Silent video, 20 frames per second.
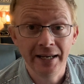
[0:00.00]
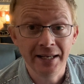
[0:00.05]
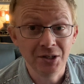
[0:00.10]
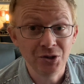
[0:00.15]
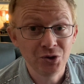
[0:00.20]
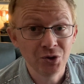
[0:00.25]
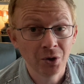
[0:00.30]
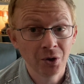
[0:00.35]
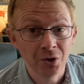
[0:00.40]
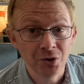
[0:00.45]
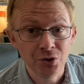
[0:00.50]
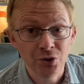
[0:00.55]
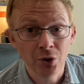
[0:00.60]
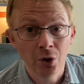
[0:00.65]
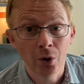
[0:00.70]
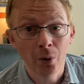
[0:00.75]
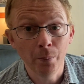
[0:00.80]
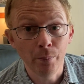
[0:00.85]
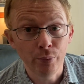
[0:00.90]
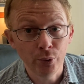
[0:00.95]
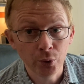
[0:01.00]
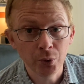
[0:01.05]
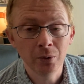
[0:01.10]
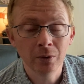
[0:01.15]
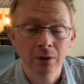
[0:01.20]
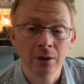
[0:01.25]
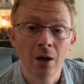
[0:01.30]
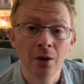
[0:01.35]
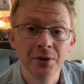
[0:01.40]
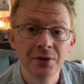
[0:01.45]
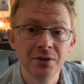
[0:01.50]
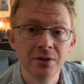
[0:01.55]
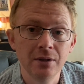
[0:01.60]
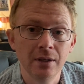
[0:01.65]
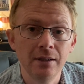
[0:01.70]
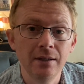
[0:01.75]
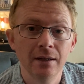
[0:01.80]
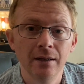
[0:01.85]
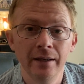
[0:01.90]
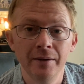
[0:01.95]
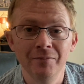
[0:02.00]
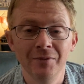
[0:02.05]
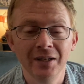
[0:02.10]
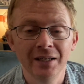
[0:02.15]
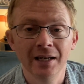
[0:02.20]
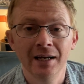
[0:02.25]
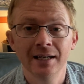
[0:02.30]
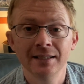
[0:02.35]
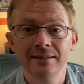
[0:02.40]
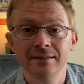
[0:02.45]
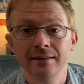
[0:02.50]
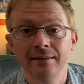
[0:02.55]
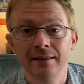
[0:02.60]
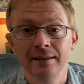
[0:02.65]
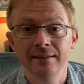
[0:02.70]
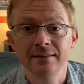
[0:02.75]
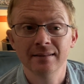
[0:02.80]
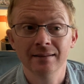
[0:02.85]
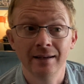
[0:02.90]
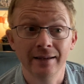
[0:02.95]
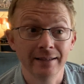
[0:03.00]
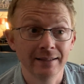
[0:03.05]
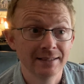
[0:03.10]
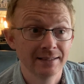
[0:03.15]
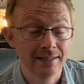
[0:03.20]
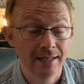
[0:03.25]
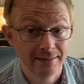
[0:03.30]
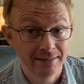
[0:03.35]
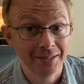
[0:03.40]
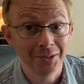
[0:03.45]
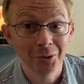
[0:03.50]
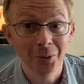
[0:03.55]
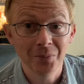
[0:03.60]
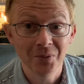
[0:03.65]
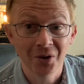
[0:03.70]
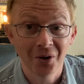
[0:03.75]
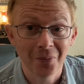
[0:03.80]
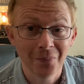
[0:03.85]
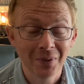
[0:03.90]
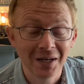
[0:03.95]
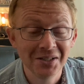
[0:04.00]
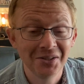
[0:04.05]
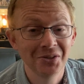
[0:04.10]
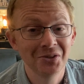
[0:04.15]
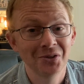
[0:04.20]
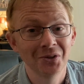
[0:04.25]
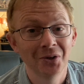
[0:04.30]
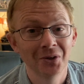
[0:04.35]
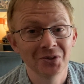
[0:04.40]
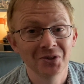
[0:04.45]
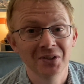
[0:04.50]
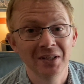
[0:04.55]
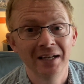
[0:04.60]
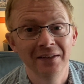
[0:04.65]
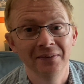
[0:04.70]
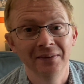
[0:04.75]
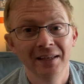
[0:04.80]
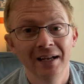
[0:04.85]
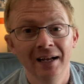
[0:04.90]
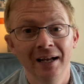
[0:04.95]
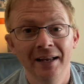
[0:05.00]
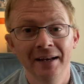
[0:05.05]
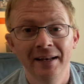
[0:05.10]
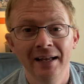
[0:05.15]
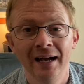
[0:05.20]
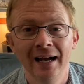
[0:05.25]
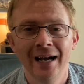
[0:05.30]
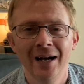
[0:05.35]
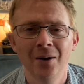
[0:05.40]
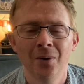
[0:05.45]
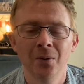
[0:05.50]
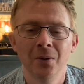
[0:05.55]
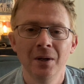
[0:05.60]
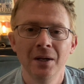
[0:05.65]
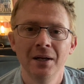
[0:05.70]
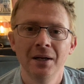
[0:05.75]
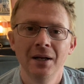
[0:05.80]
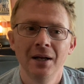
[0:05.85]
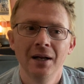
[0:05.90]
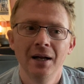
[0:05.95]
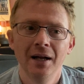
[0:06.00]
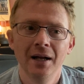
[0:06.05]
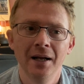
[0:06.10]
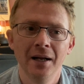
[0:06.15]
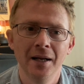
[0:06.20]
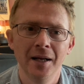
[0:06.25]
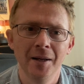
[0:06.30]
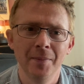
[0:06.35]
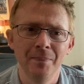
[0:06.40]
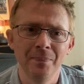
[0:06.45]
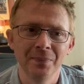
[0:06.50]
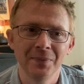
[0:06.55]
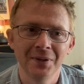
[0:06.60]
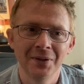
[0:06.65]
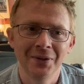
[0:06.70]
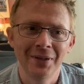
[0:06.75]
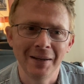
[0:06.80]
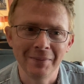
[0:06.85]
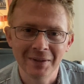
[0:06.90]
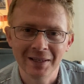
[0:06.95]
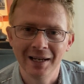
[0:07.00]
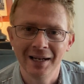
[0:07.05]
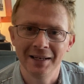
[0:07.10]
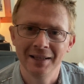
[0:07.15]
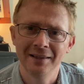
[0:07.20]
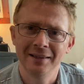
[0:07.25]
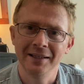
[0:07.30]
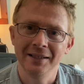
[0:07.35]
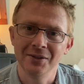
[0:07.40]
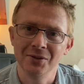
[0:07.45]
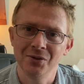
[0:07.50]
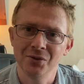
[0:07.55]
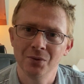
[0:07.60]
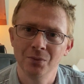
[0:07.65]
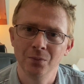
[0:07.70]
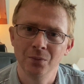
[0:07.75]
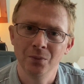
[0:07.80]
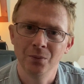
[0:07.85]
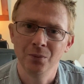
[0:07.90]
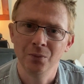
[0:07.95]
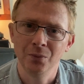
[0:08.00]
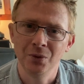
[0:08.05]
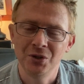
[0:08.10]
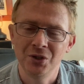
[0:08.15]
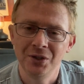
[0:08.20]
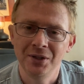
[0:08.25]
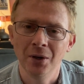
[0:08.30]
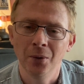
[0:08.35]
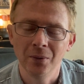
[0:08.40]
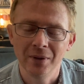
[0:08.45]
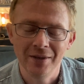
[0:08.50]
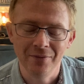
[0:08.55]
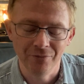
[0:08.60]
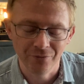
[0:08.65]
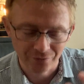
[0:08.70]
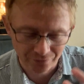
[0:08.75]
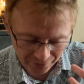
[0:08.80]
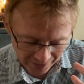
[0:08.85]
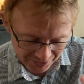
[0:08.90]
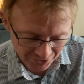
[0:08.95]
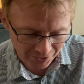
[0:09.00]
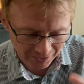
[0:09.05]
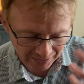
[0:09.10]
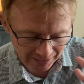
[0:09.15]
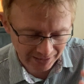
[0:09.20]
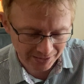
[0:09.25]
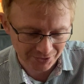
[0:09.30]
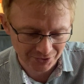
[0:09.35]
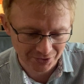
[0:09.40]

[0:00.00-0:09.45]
I enjoyed your brutal honesty in regards to things like setting up your miter saw stand and how them kind of things which you don't envisage